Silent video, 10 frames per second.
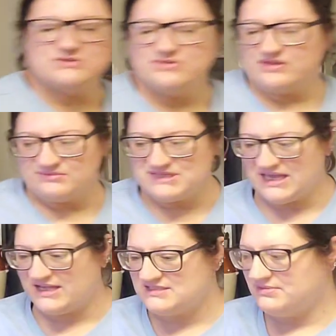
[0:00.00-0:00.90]
do
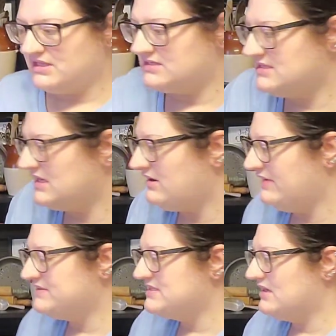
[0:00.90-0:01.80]
thumbtacks because then I'll have
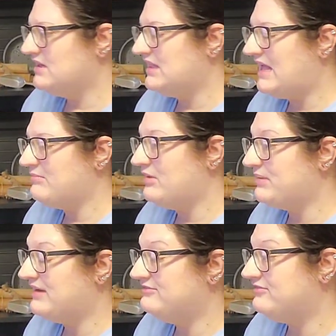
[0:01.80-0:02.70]
to climb up
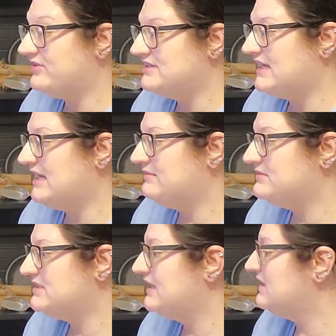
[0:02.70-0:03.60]
every time
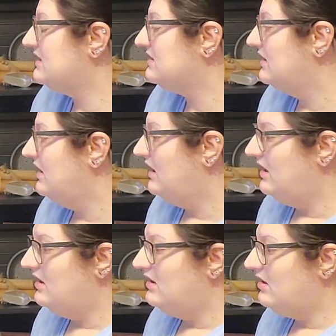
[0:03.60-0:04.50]
to take it
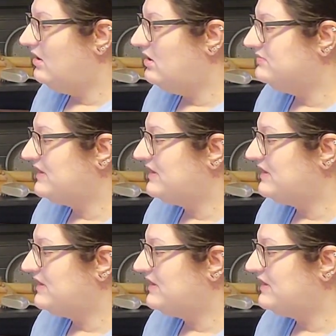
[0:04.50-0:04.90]
off.